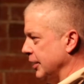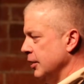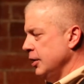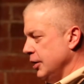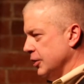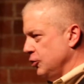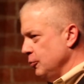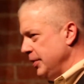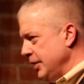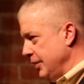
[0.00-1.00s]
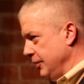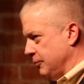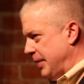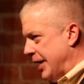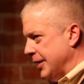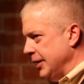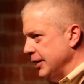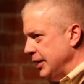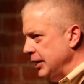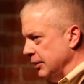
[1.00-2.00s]
it Cupid is Packing
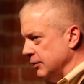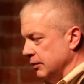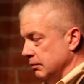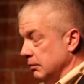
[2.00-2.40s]
Heat.